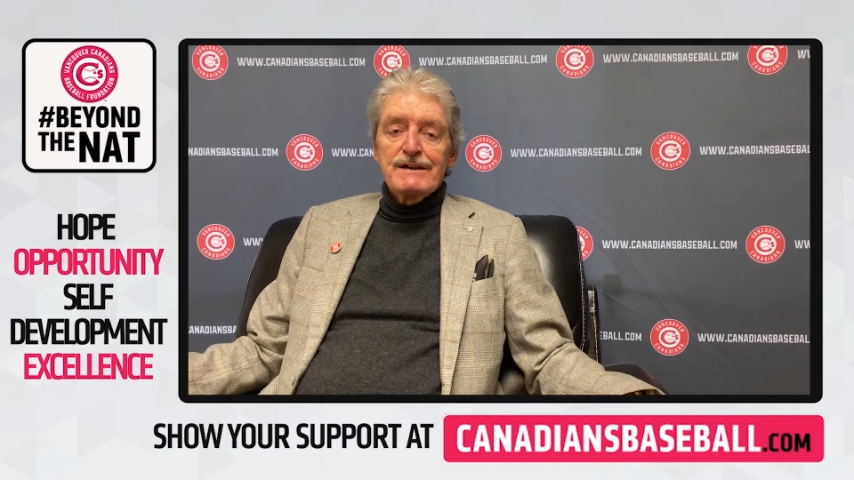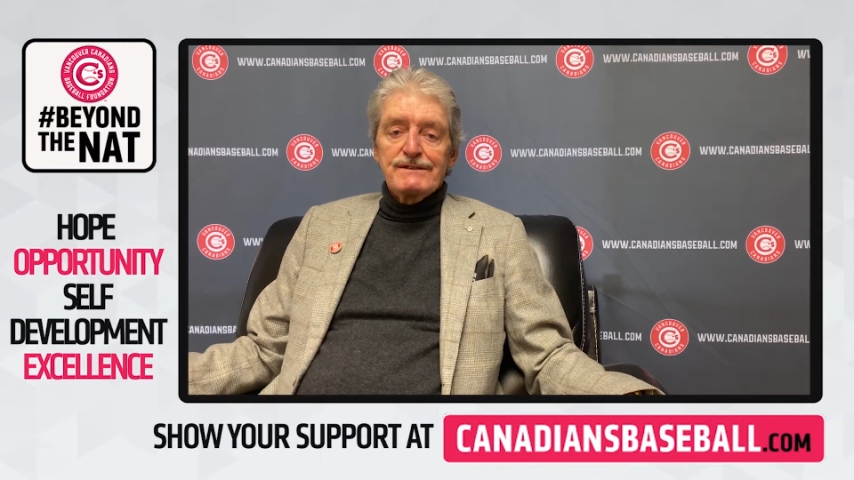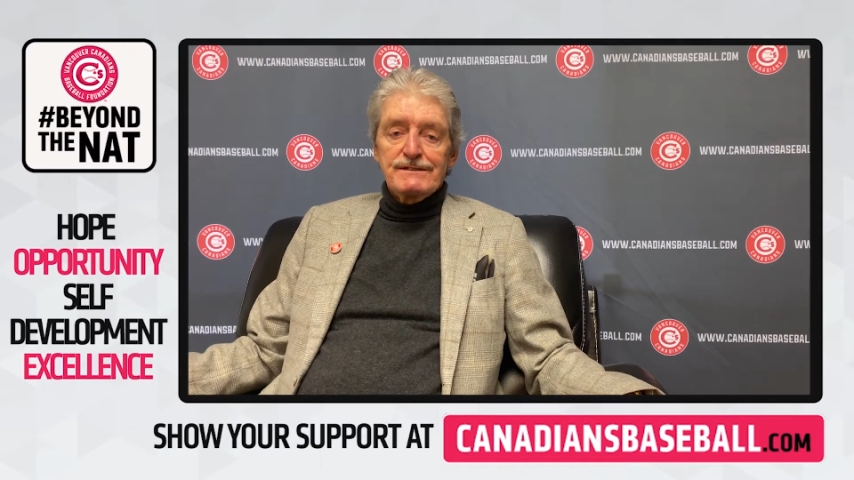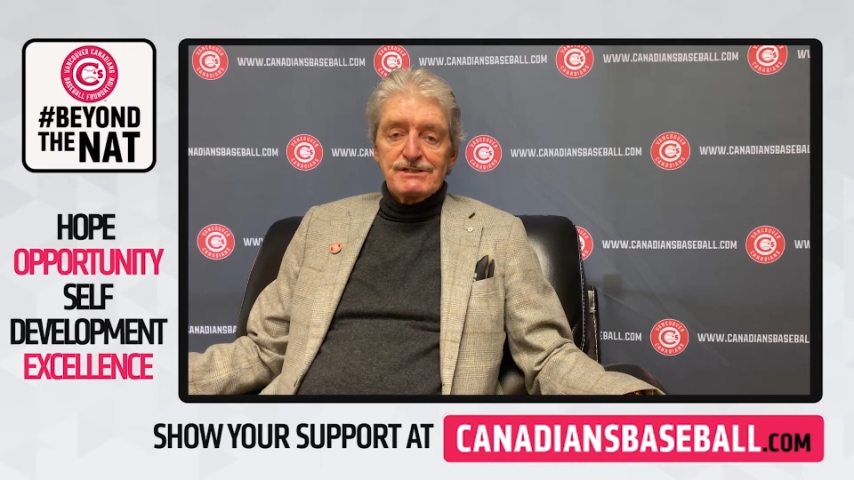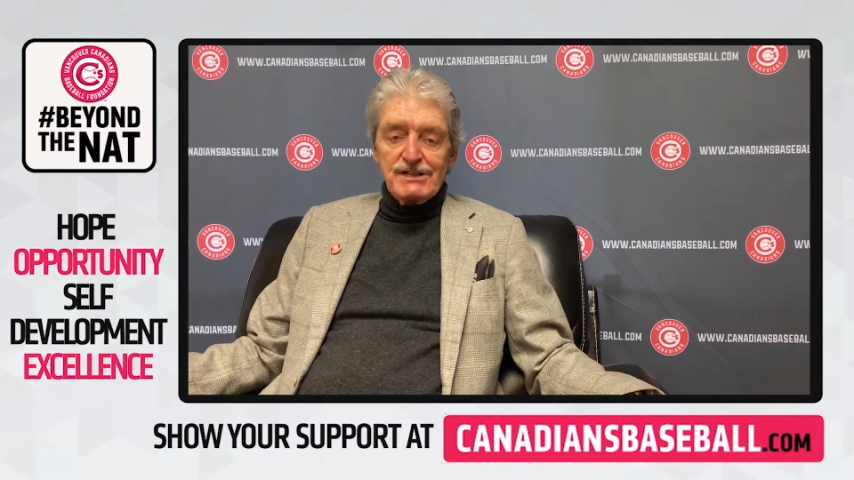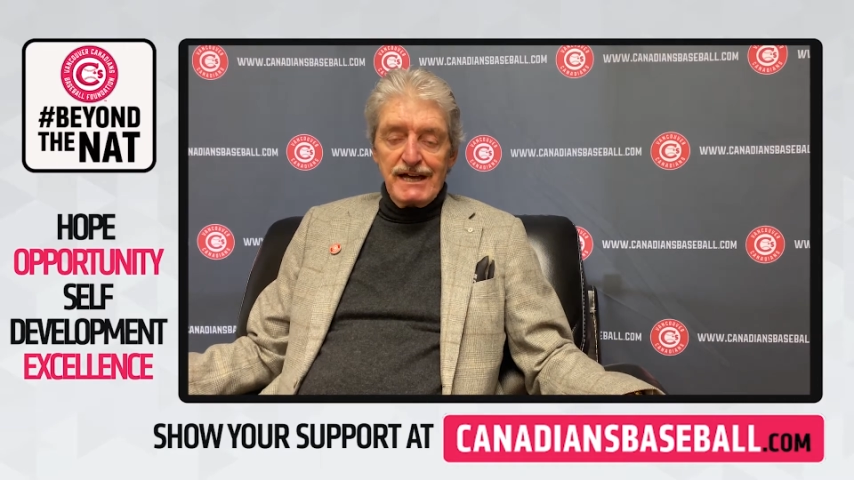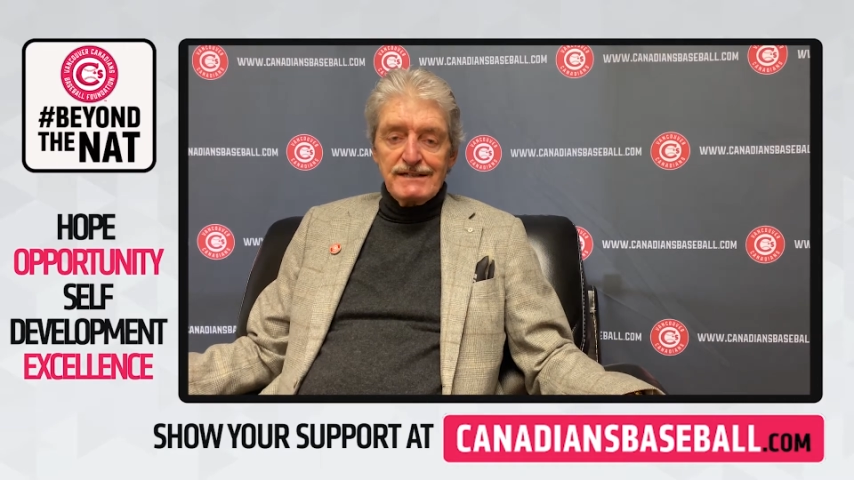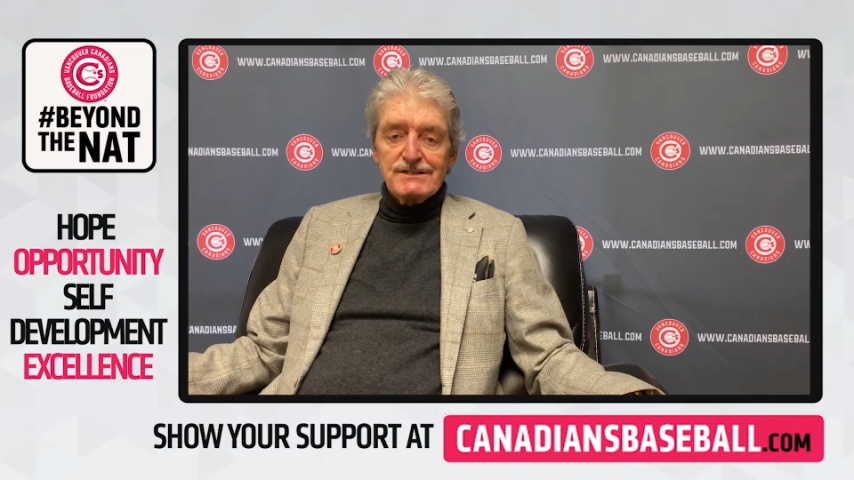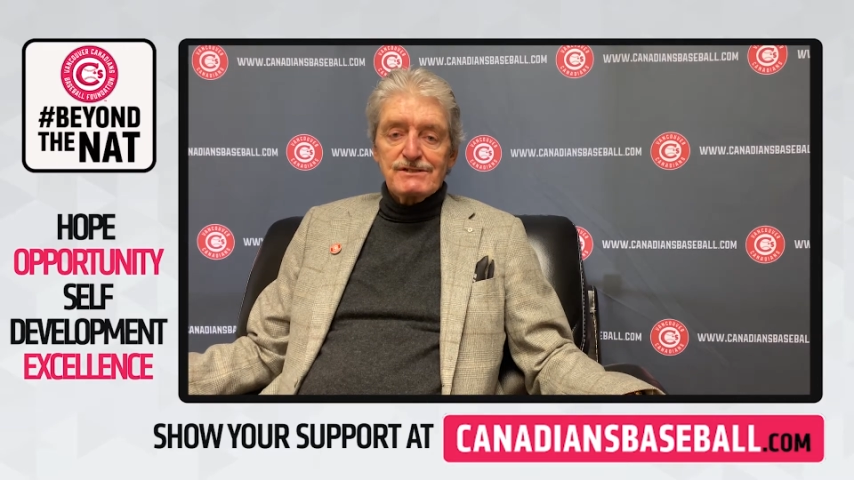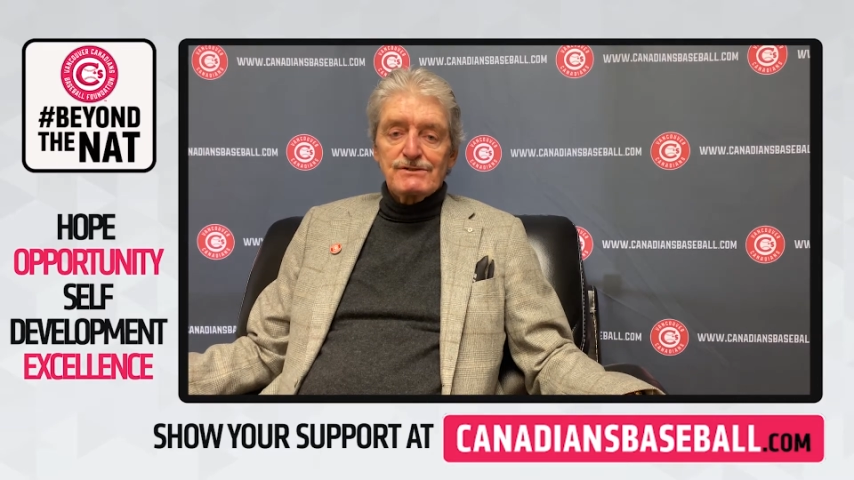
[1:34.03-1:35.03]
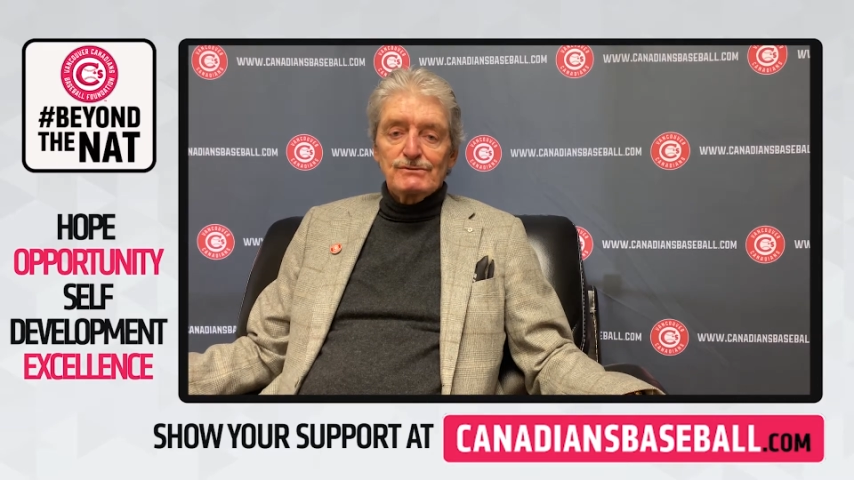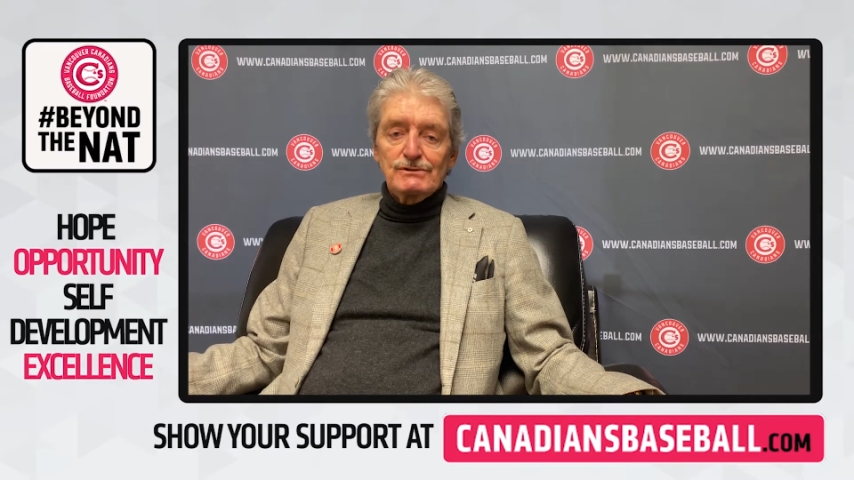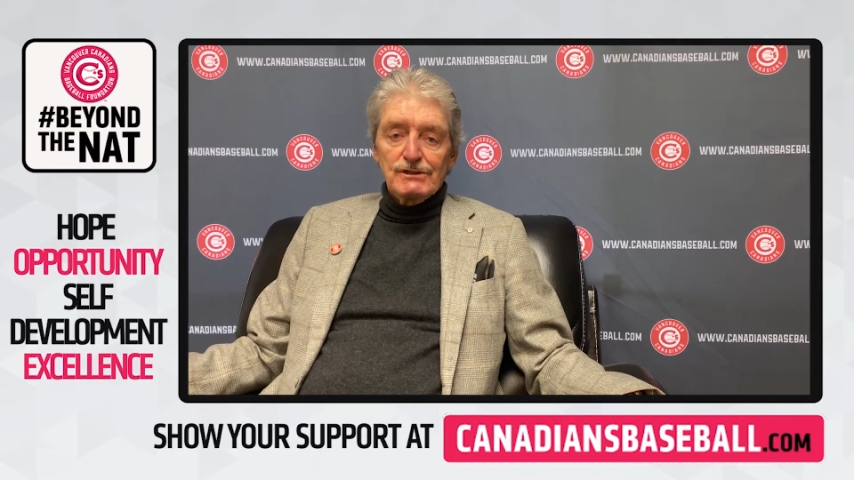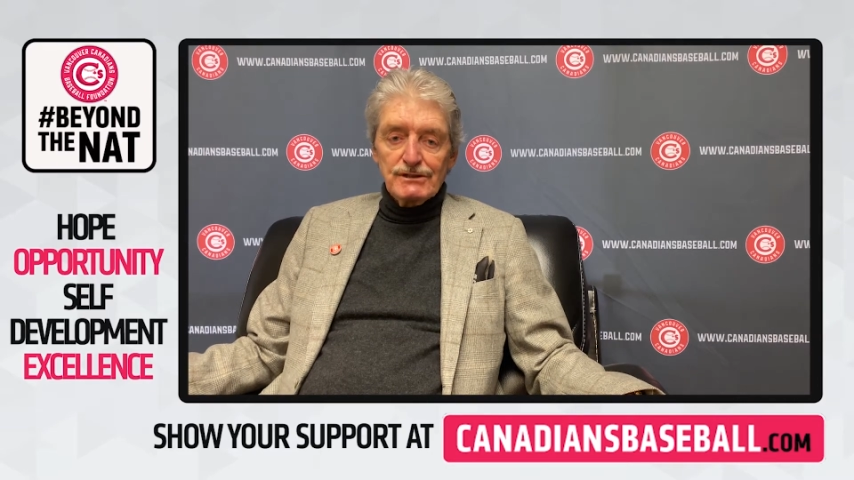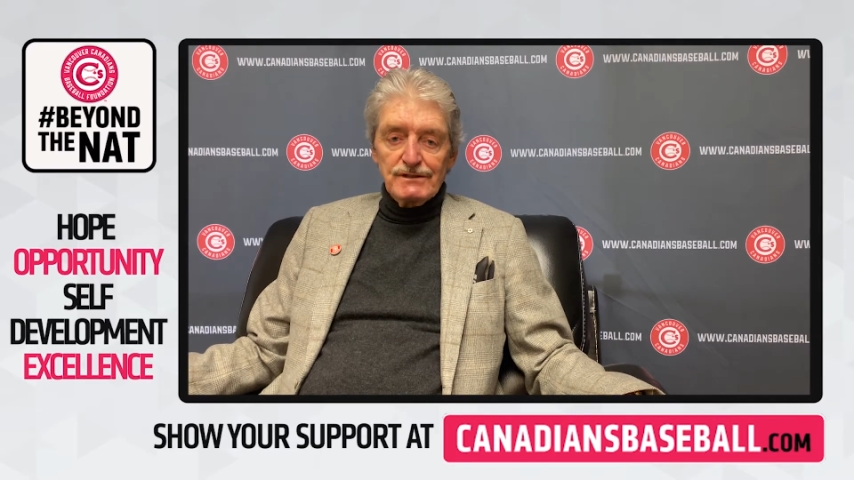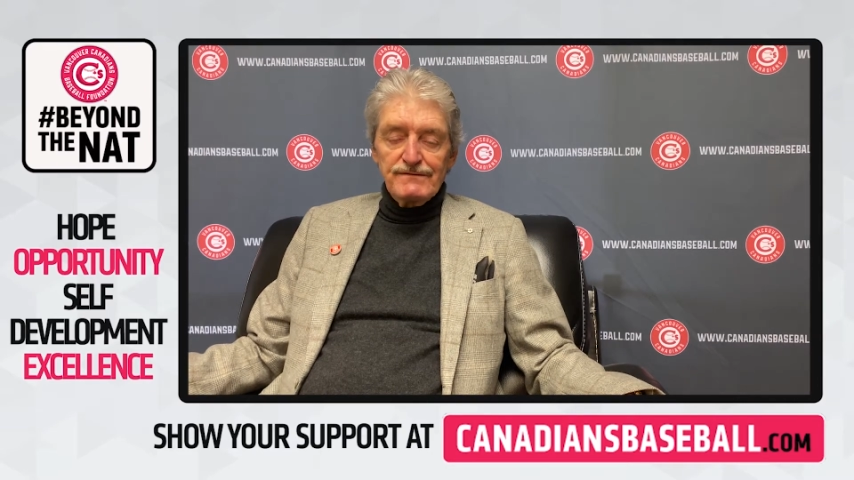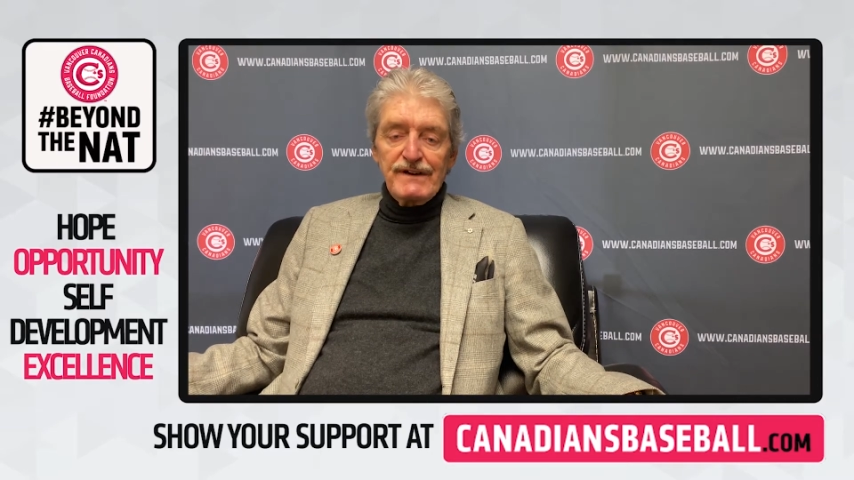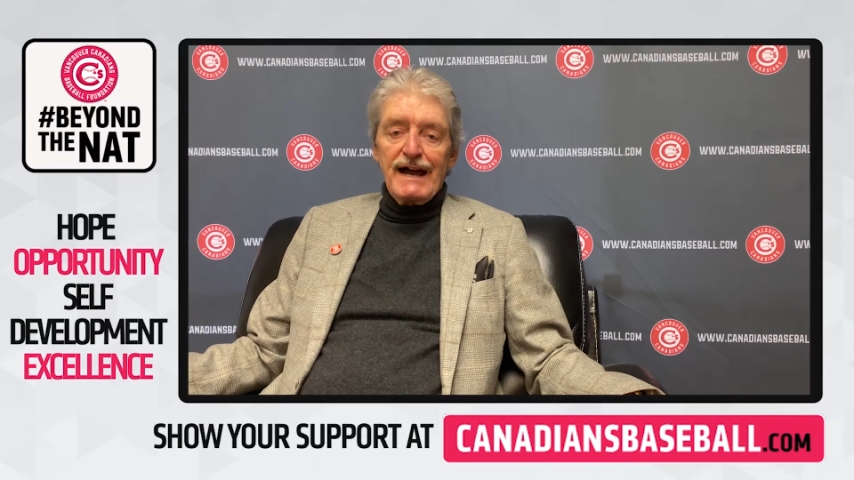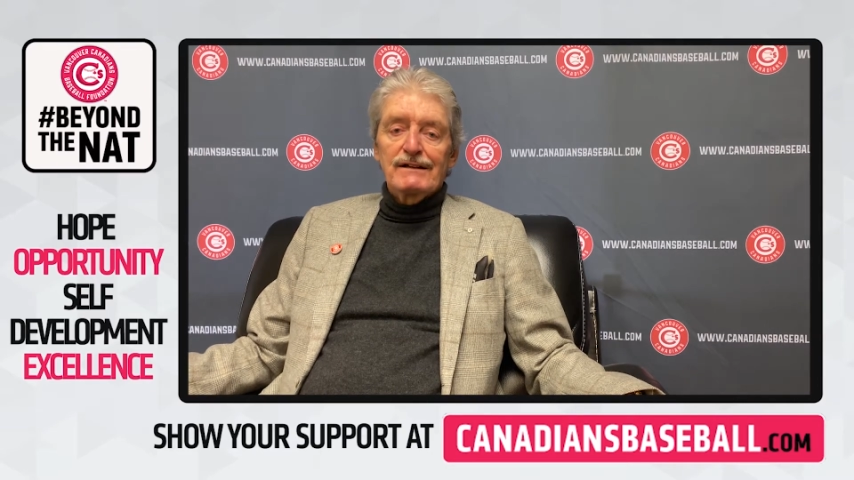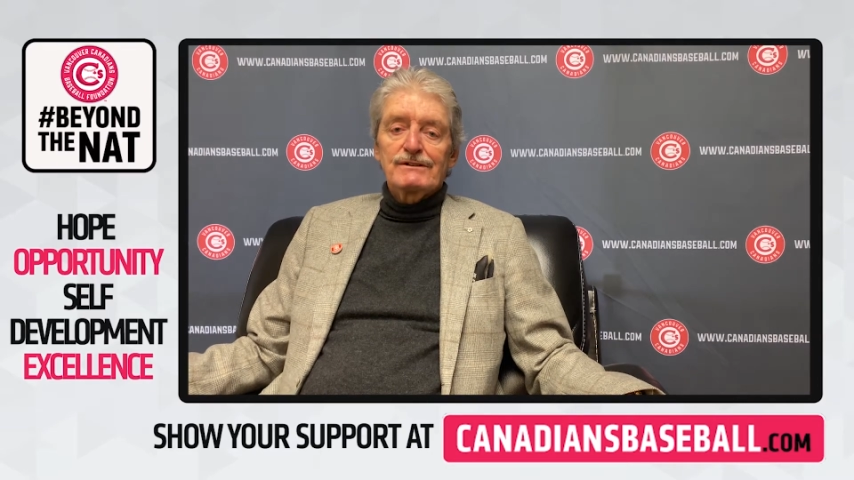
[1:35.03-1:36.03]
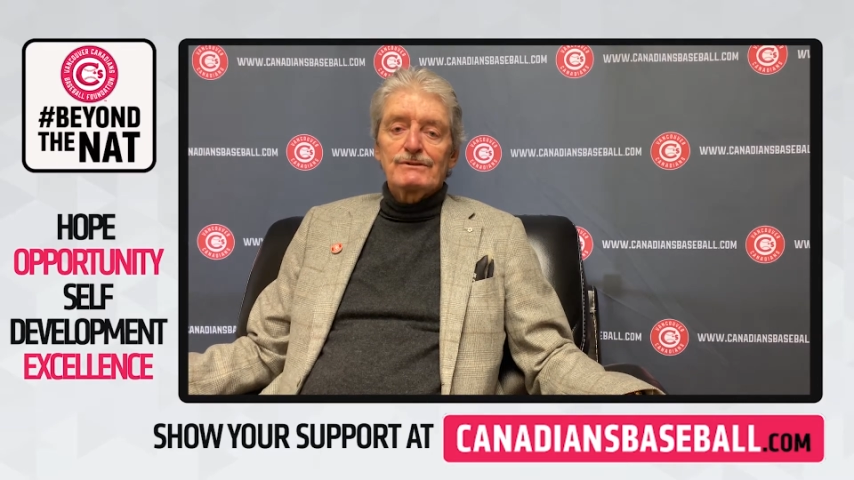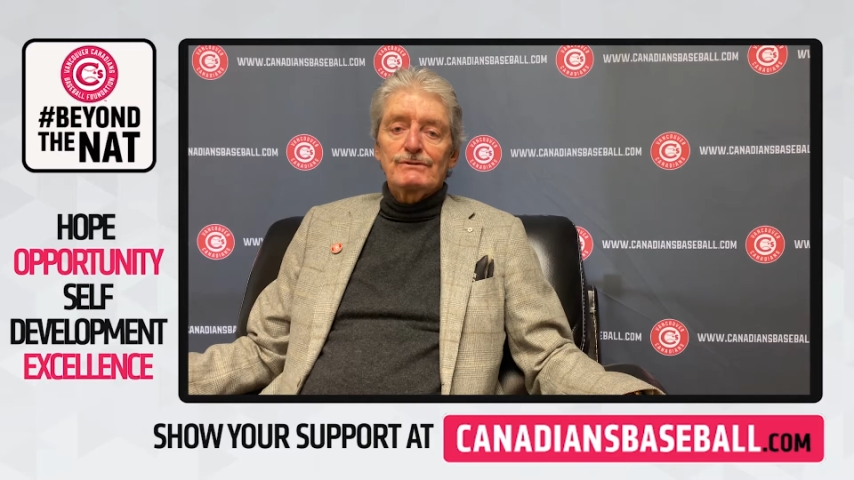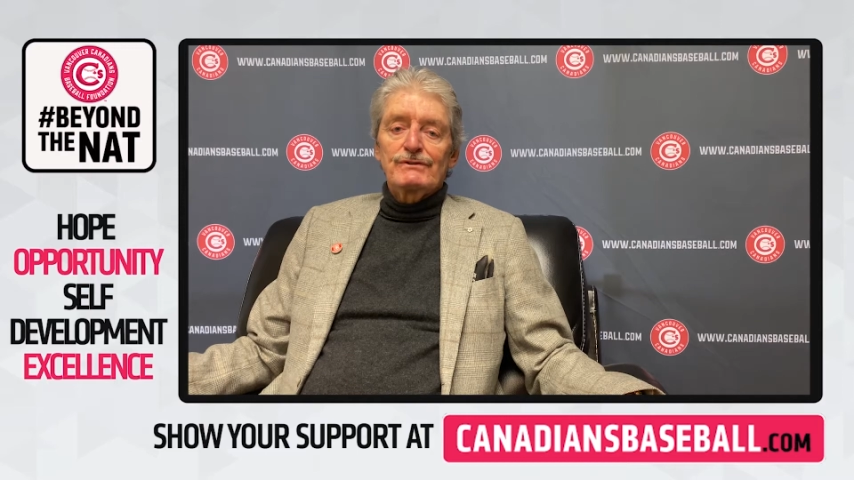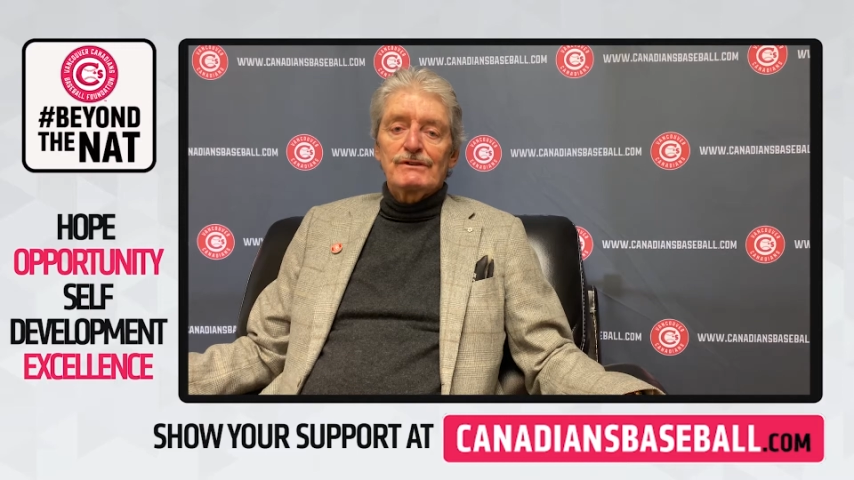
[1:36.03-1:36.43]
the chance to learn values,